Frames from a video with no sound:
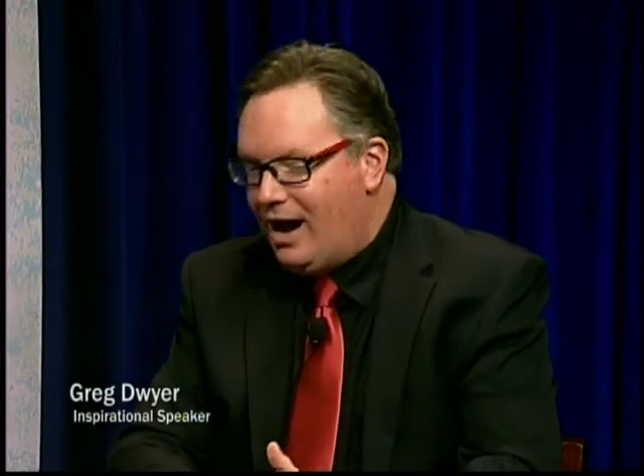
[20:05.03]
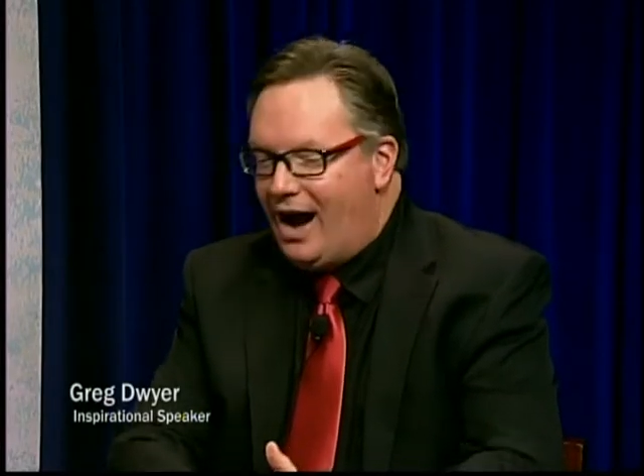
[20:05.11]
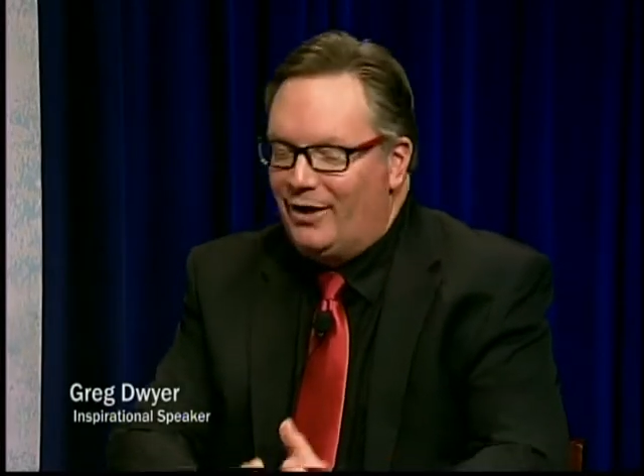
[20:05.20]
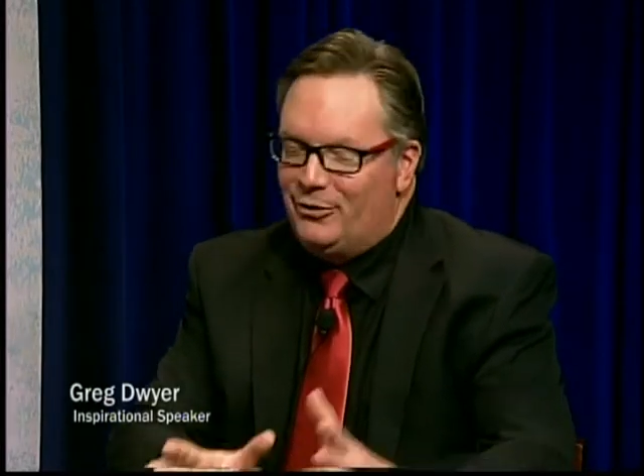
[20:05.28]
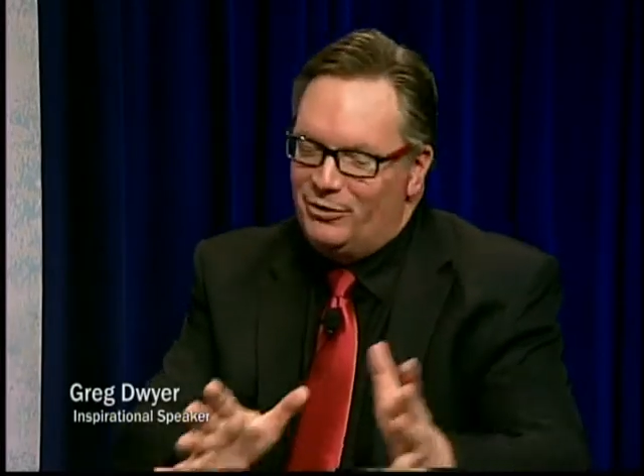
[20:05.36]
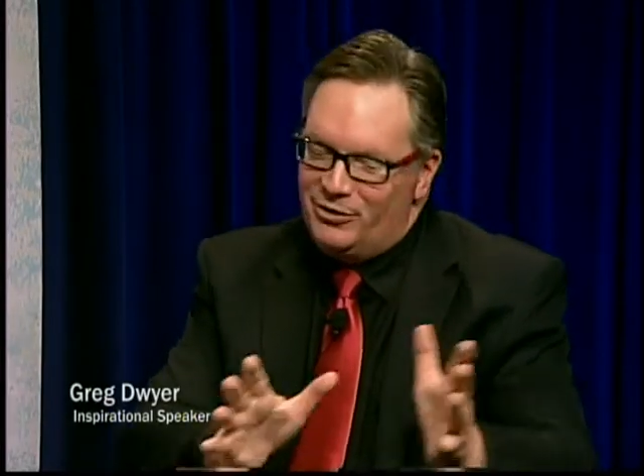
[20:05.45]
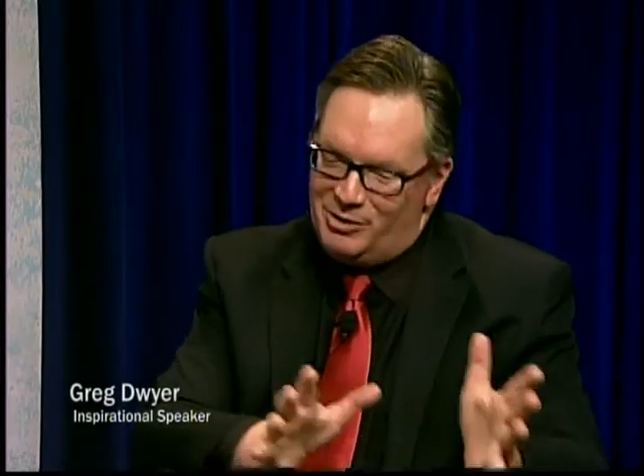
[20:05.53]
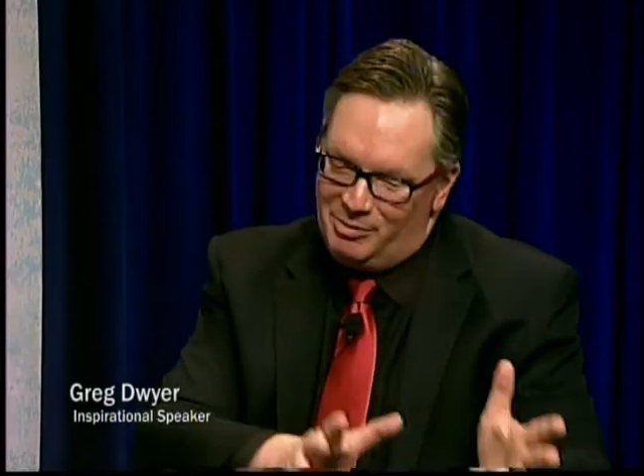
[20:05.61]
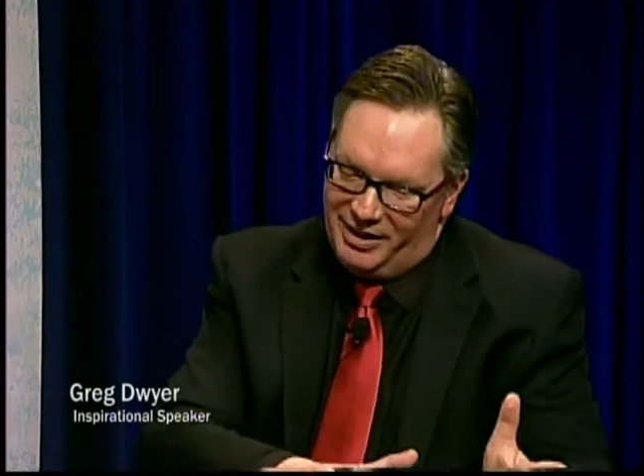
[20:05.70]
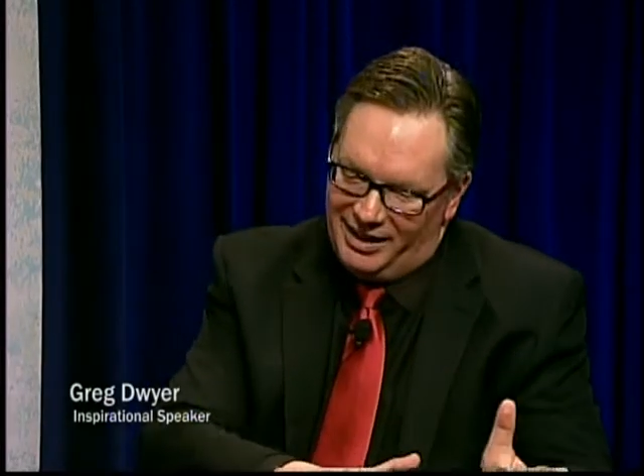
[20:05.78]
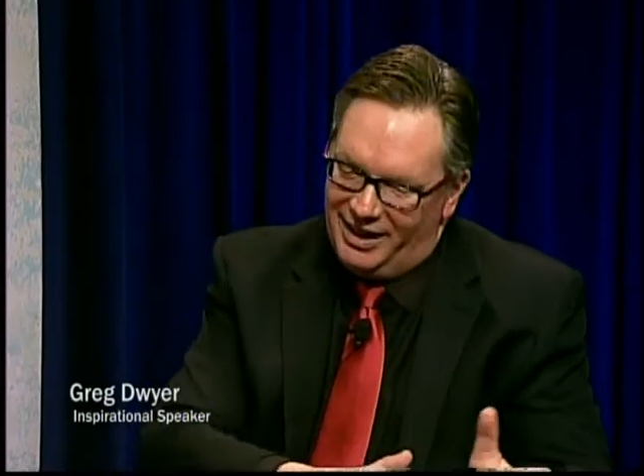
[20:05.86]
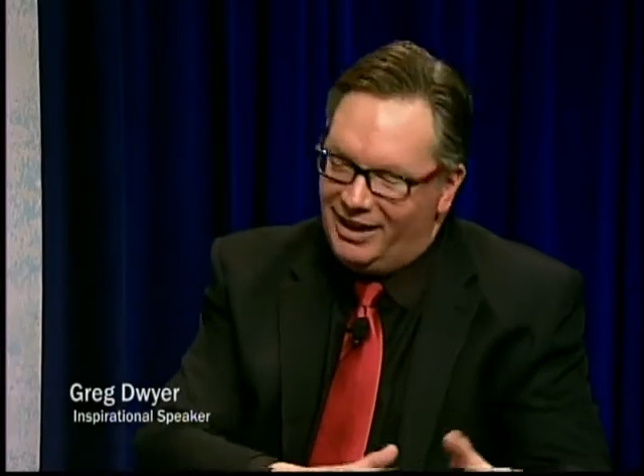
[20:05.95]
I'll do the
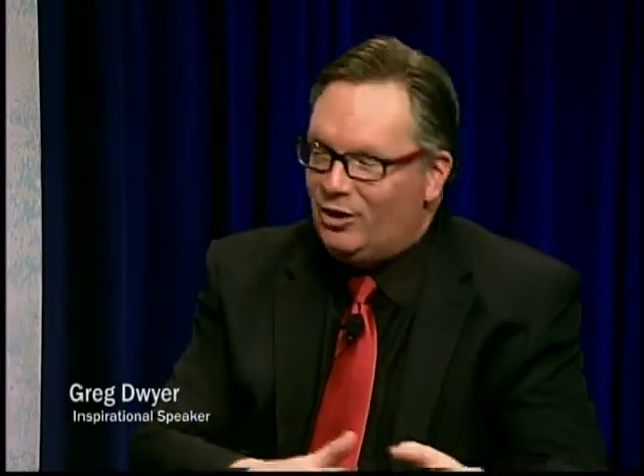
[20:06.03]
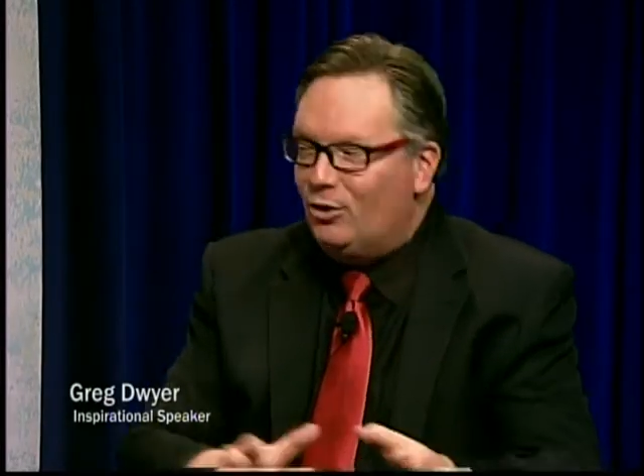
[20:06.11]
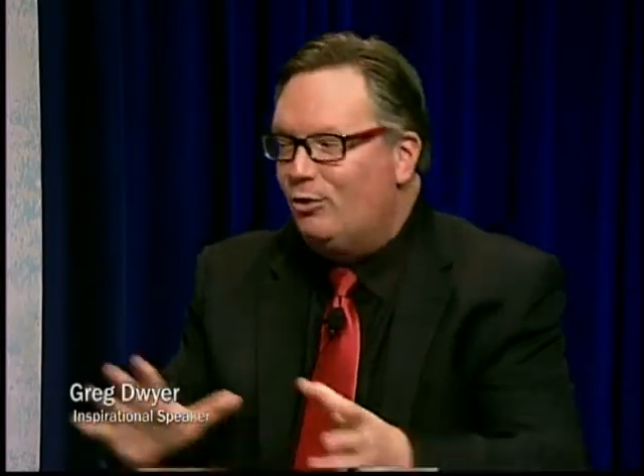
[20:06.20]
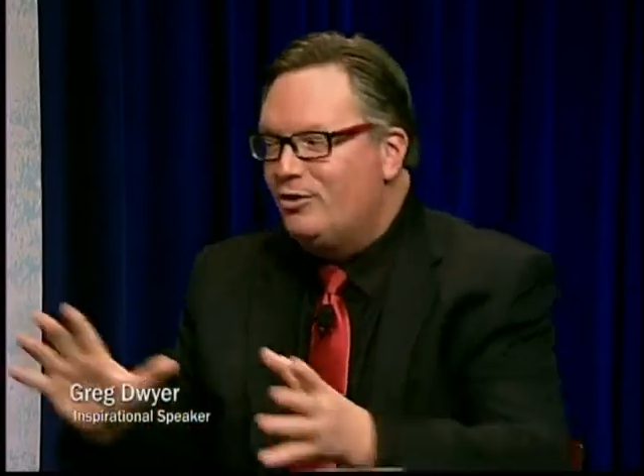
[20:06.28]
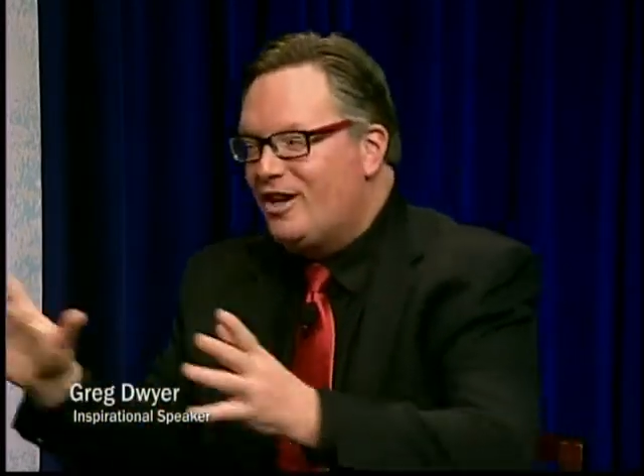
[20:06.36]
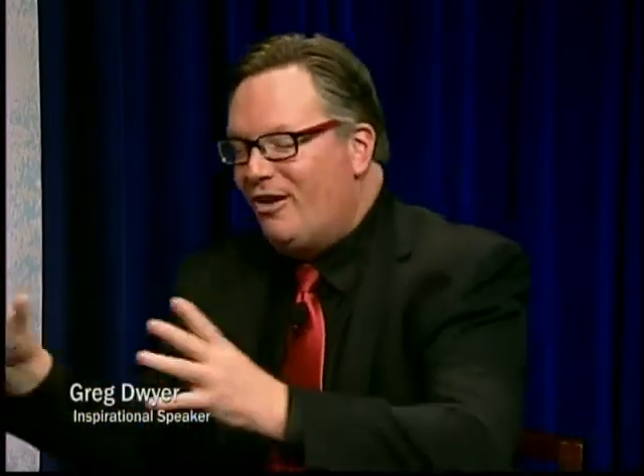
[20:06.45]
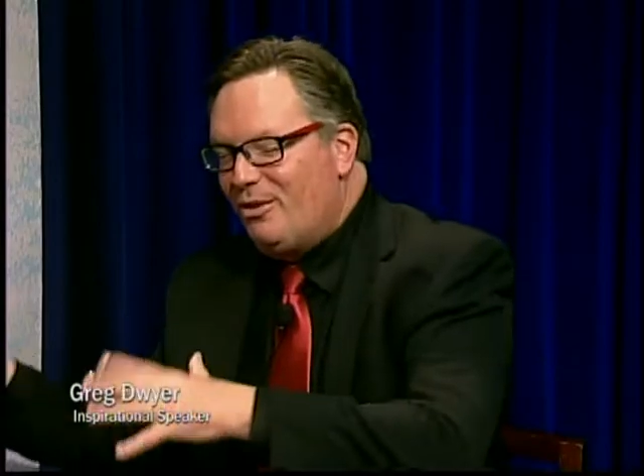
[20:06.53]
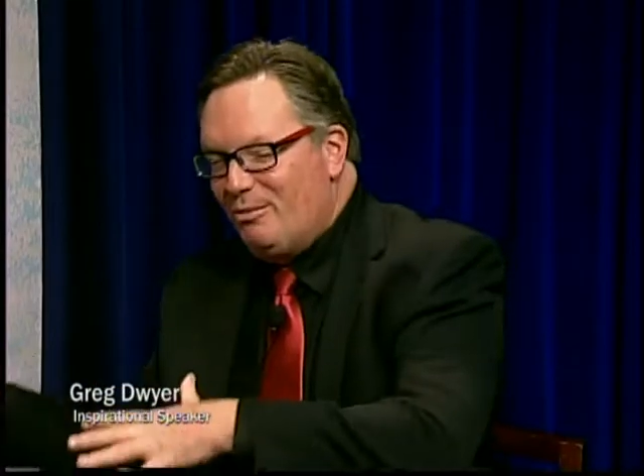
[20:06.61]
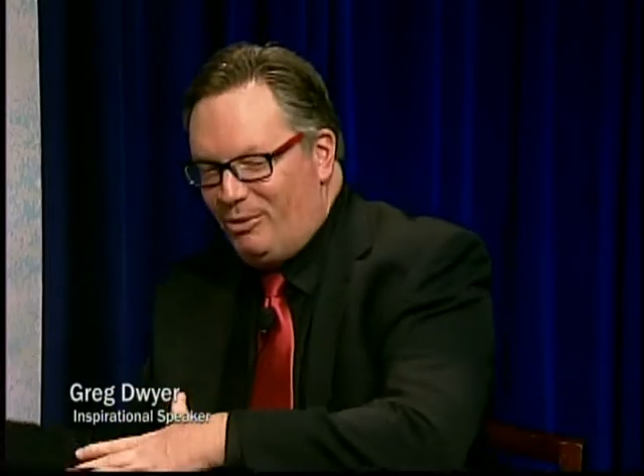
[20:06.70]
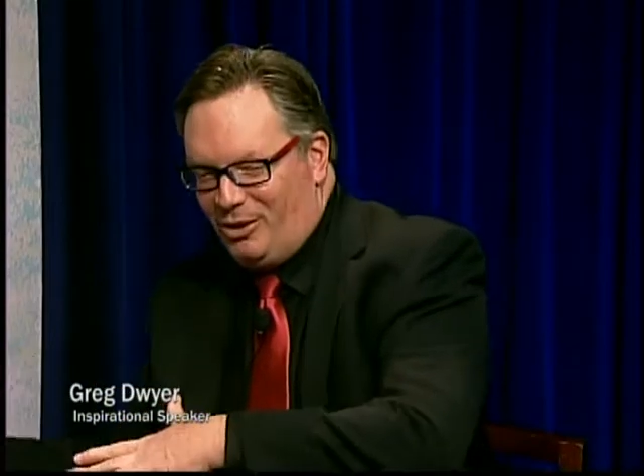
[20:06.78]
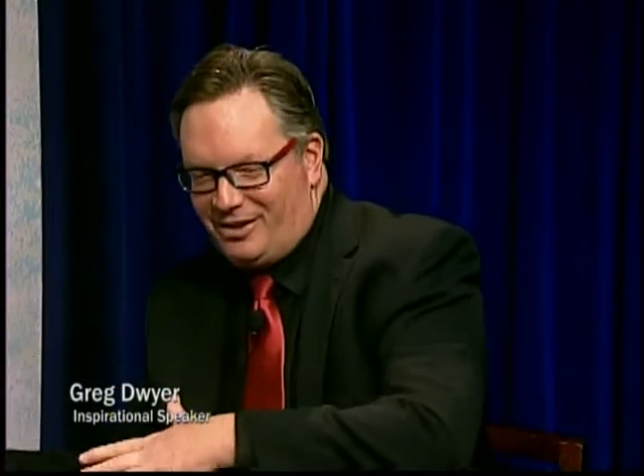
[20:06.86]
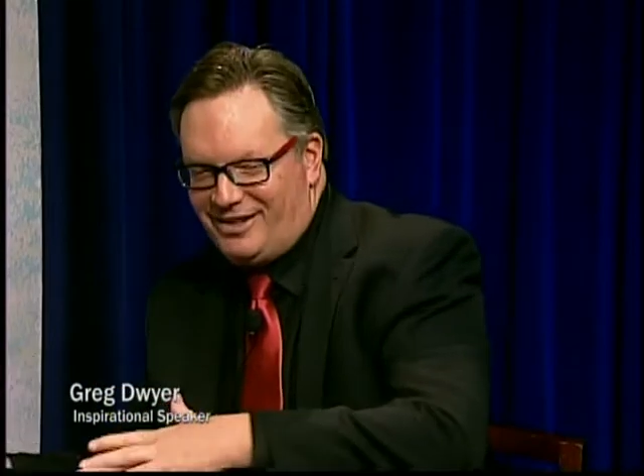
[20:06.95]
speaking, you'll sell the
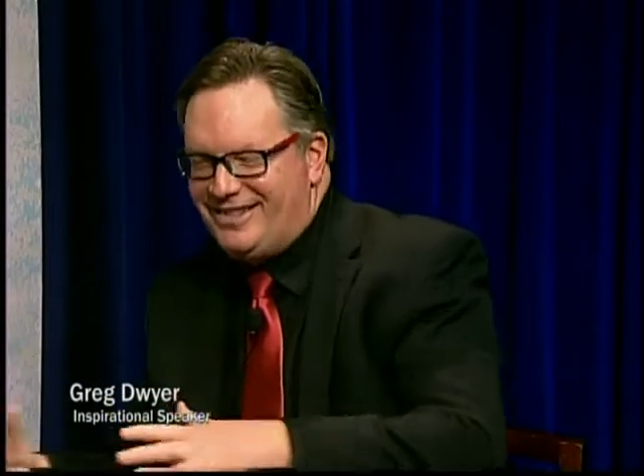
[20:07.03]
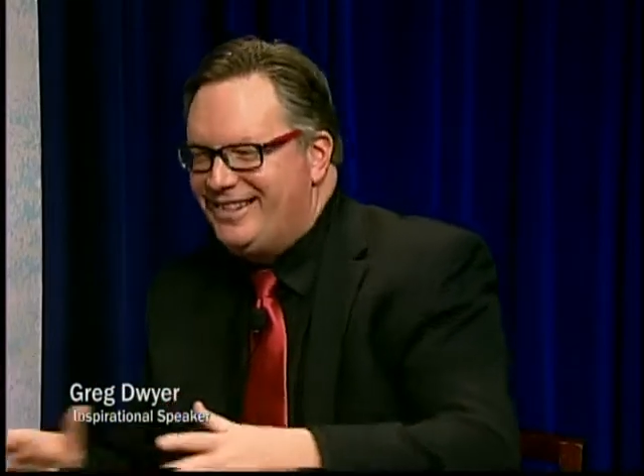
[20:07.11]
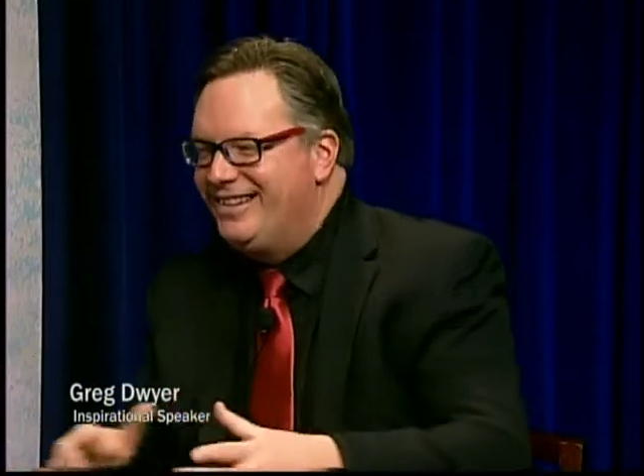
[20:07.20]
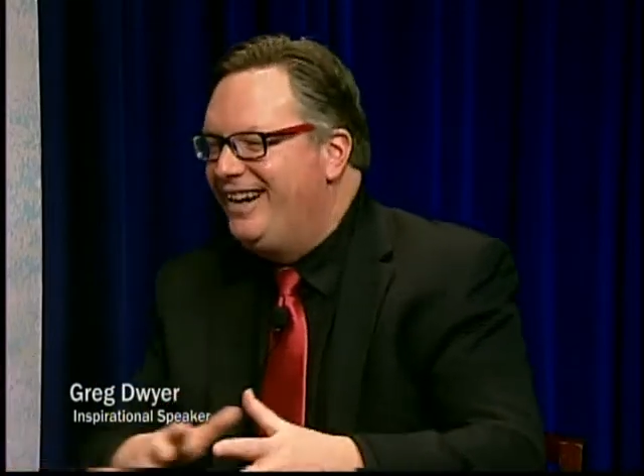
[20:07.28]
books,